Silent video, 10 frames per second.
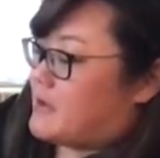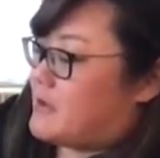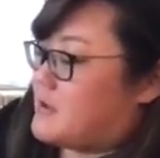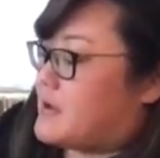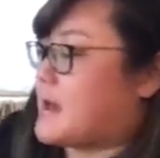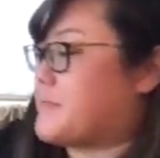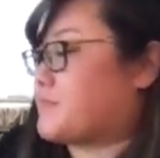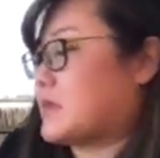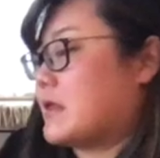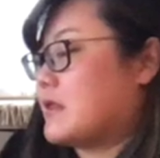Okay,
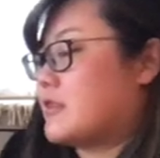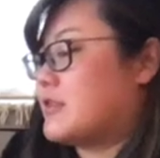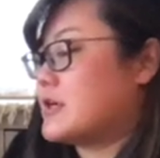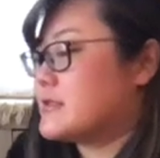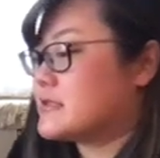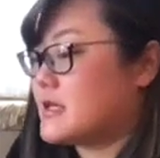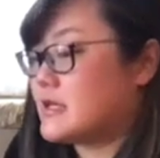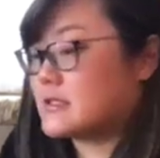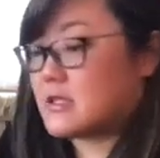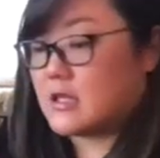this
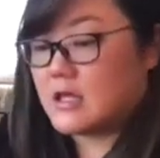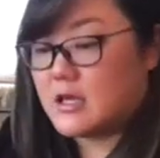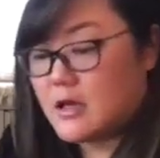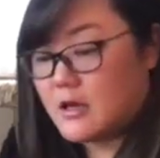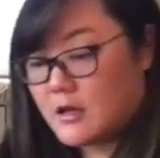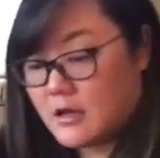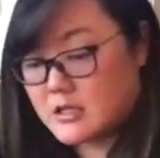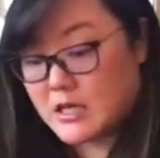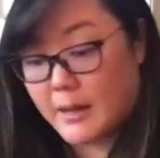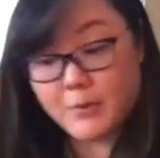is the
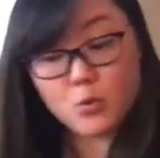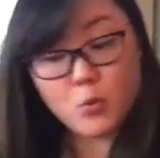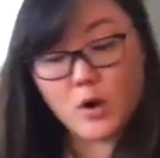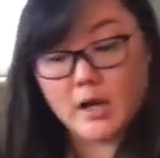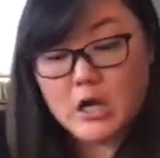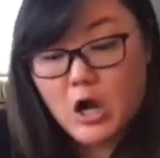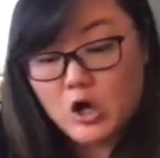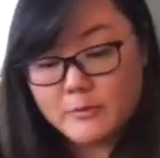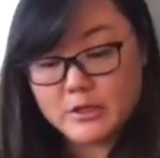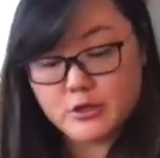#1
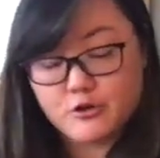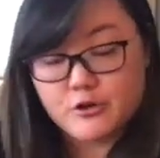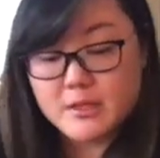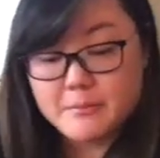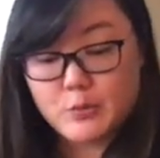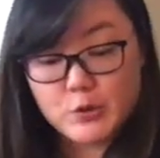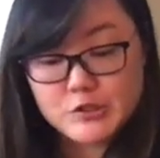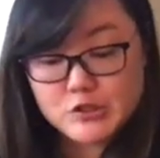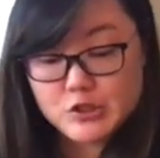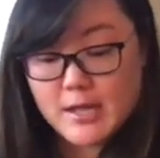Almond Cream
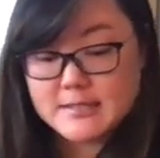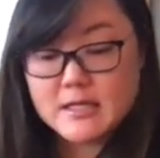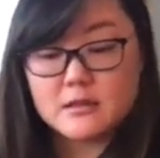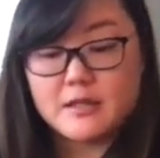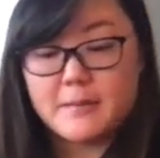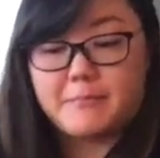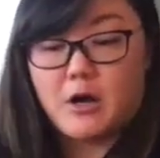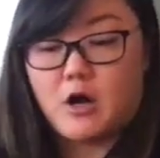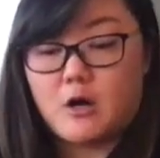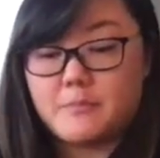Moisturizing Lip
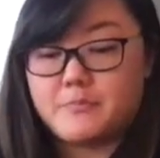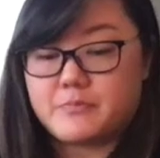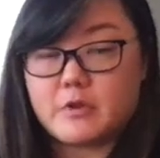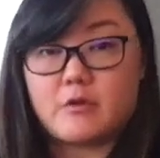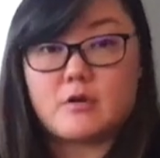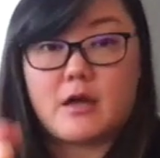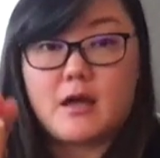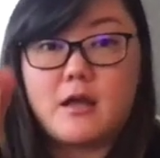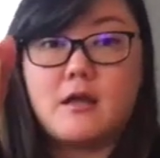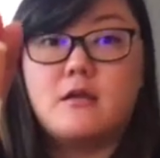Balm.
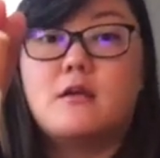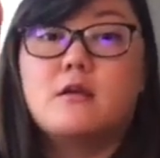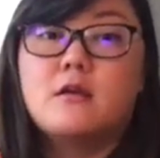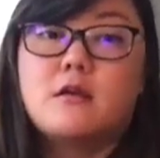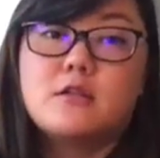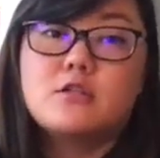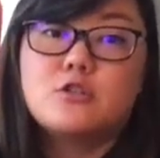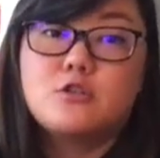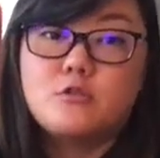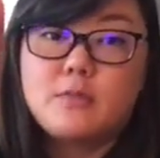Okay,
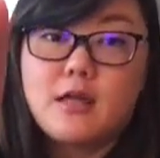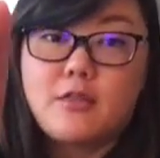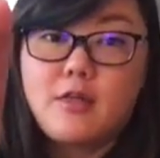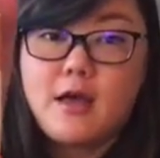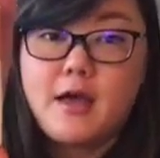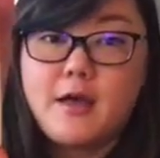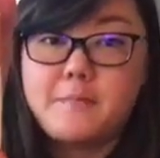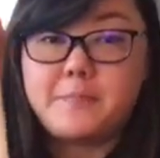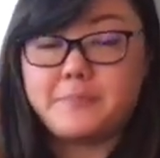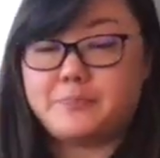tube like that.
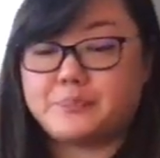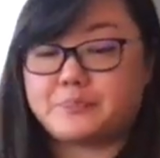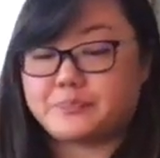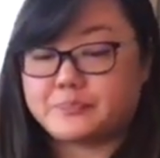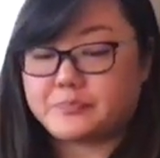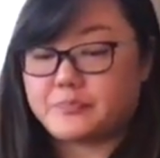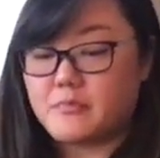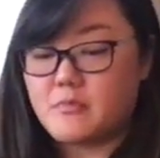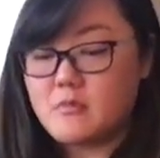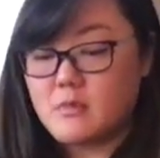
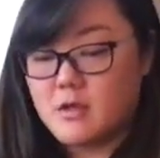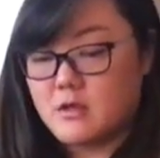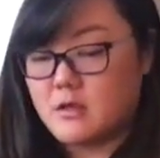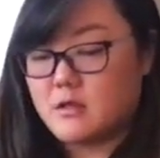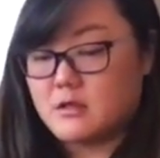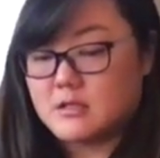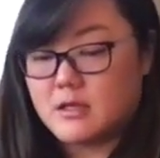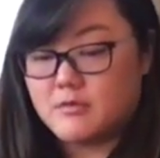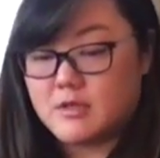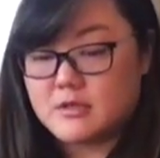Let's
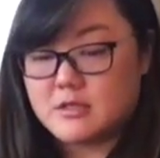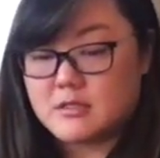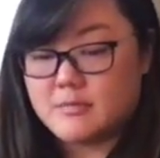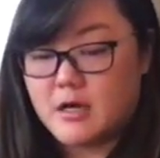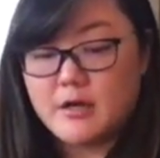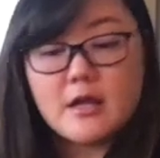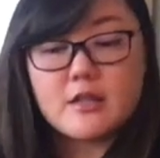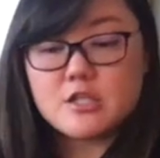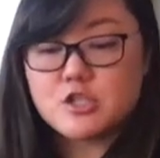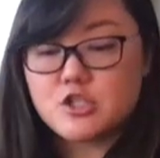give this a smell. And
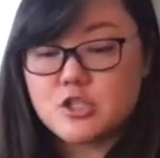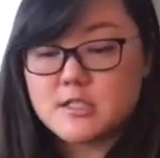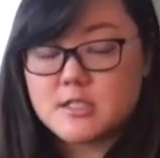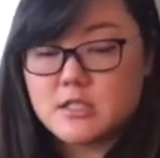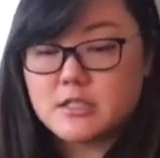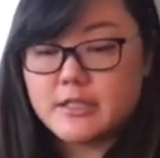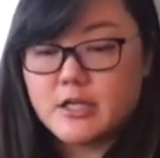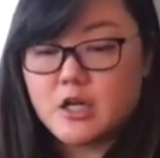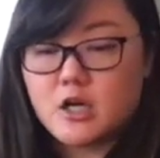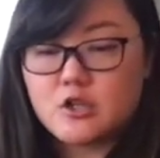this is just a
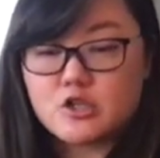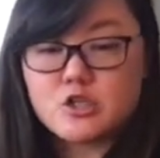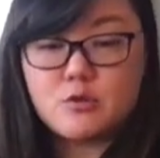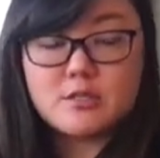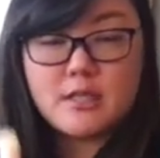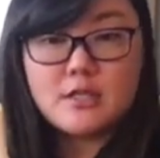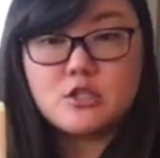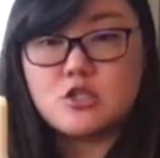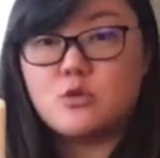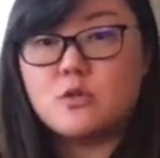clear, there's no tint
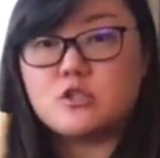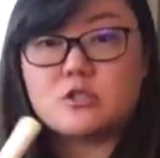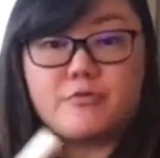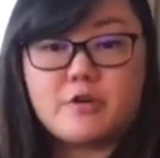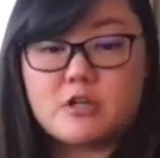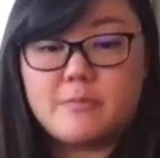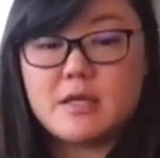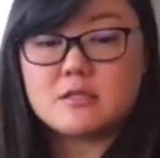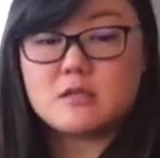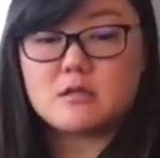to it, just a very
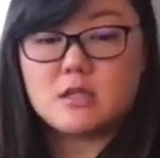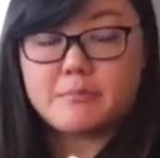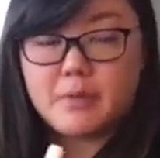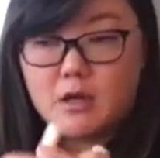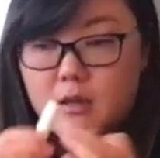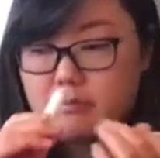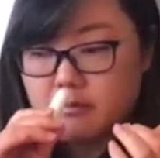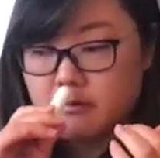basic lip balm.